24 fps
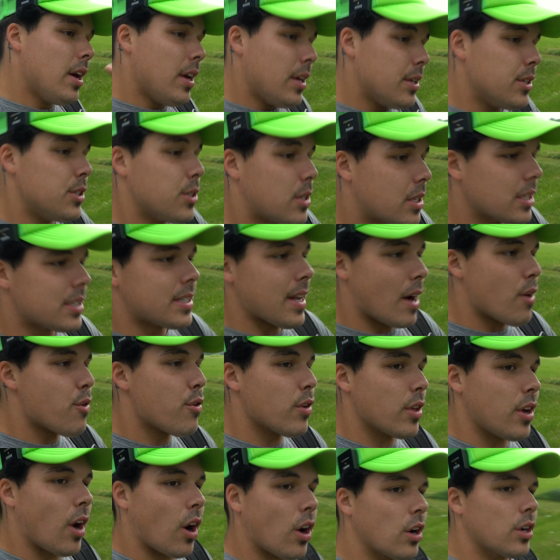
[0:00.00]
you could
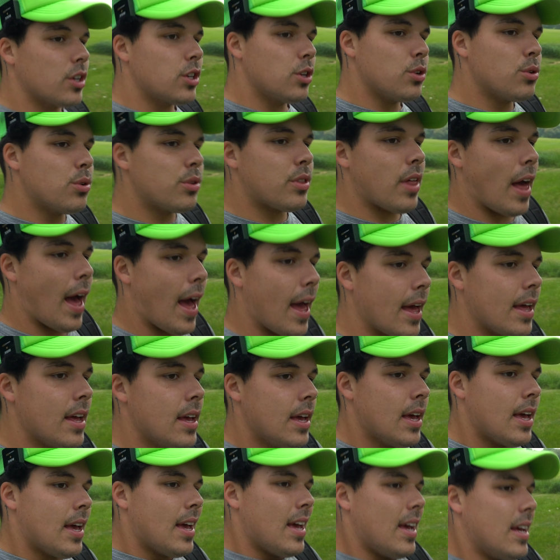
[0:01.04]
definitely argue that
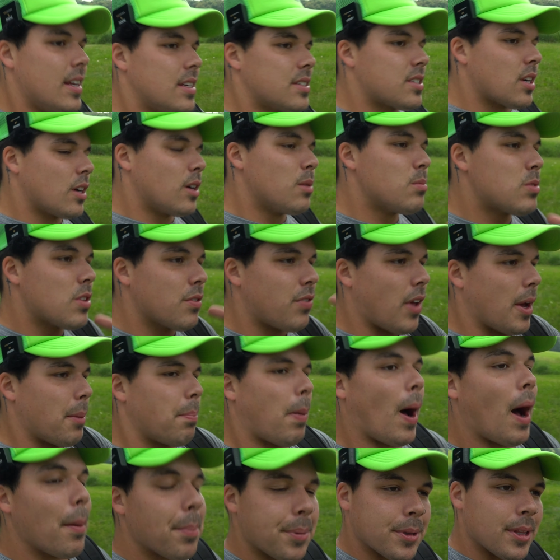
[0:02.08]
in terms of like
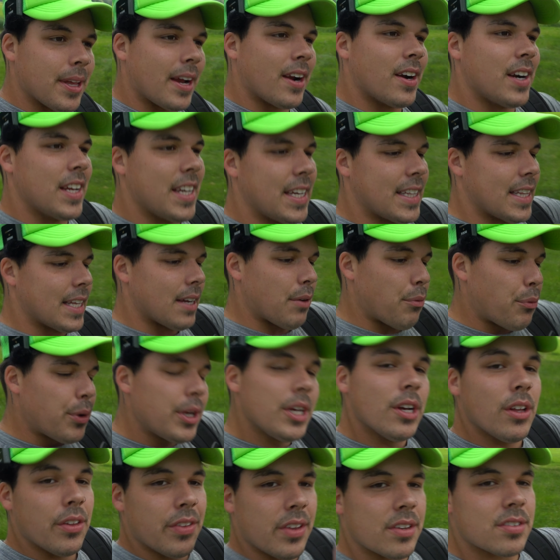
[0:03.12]
popularity in the
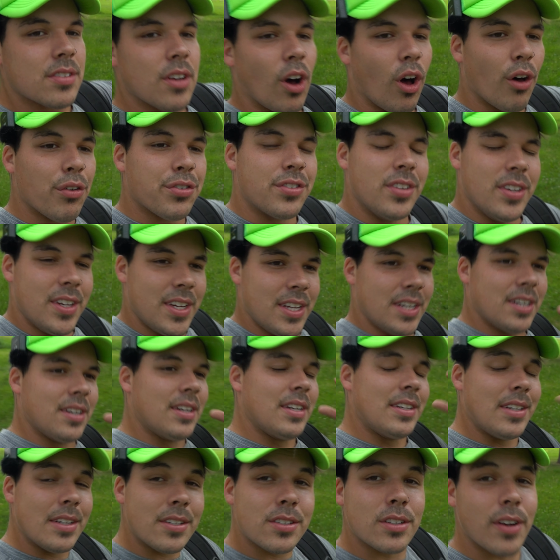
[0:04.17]
real disc golf scene,
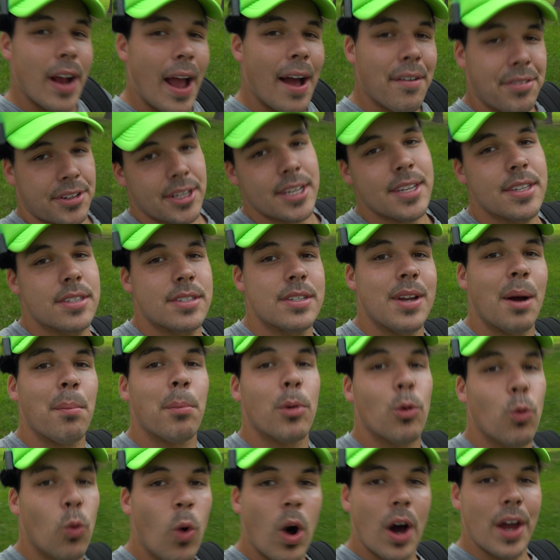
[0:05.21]
Discraft is
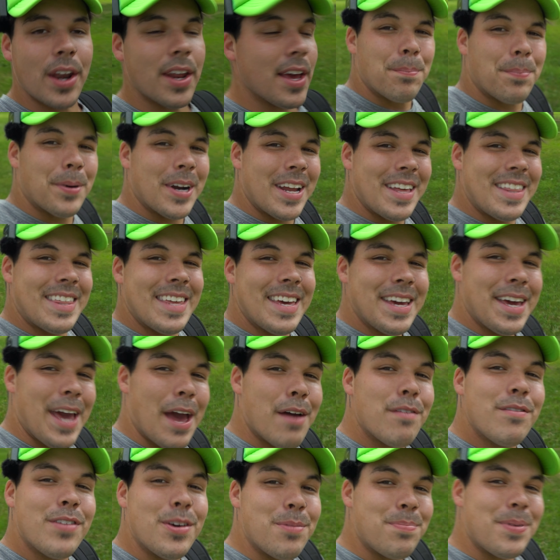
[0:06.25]
#1. But I think
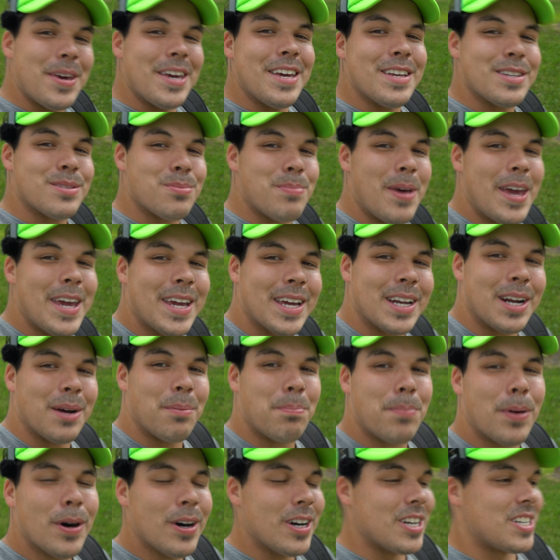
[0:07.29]
MVP is making a
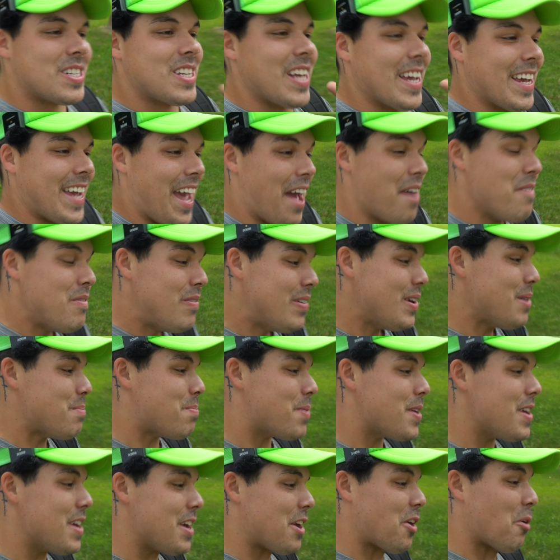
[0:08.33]
push. Like
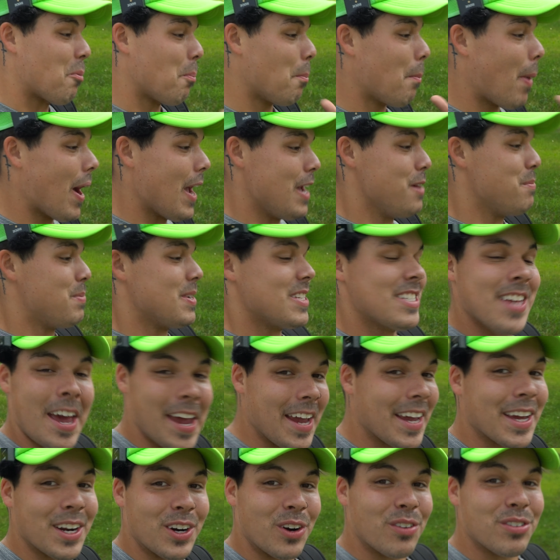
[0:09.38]
MVP might be
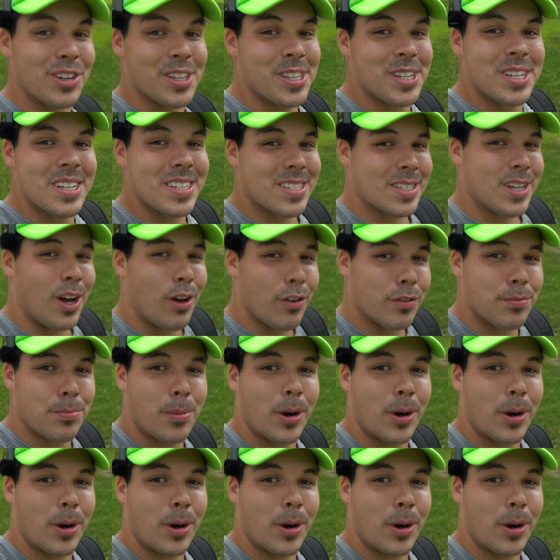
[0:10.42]
taking over the disc golf